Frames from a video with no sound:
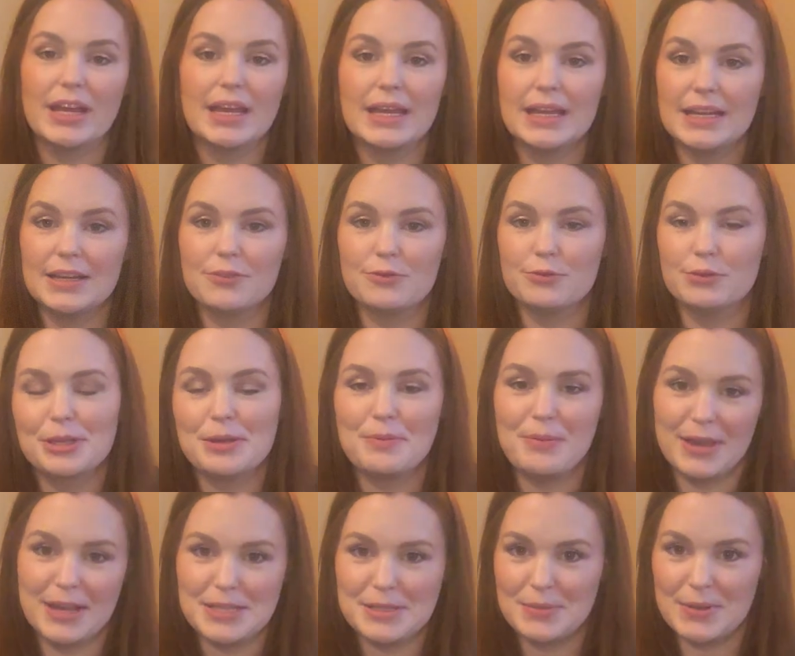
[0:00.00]
It really
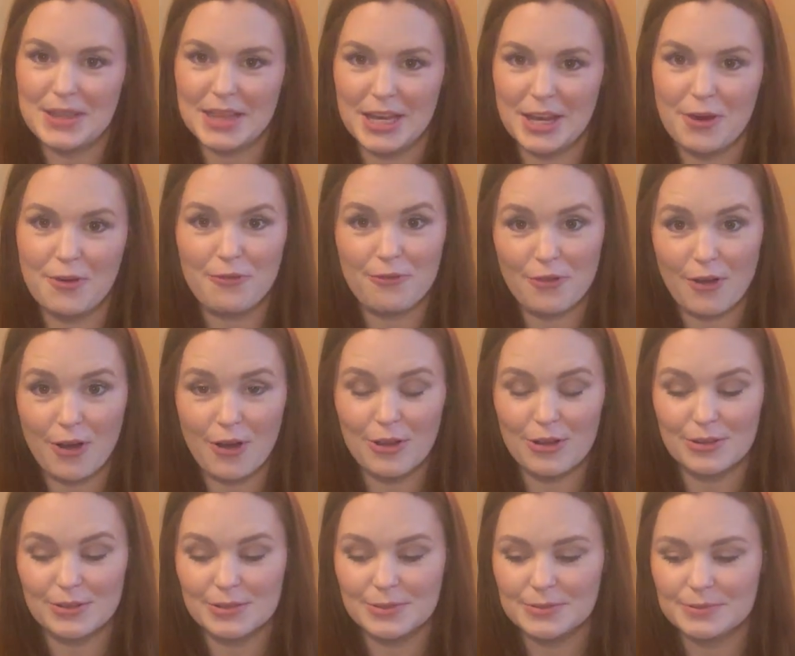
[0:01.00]
makes me think of
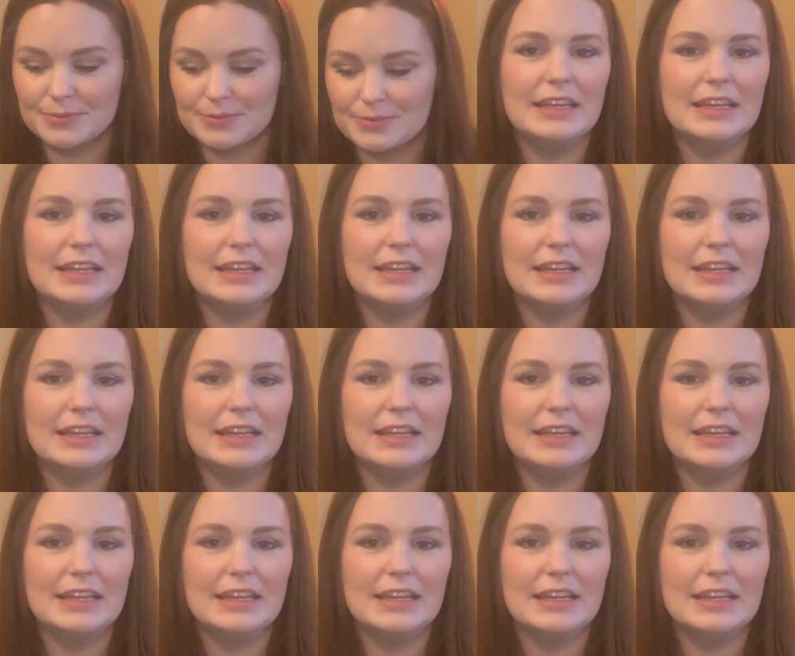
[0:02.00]
fall.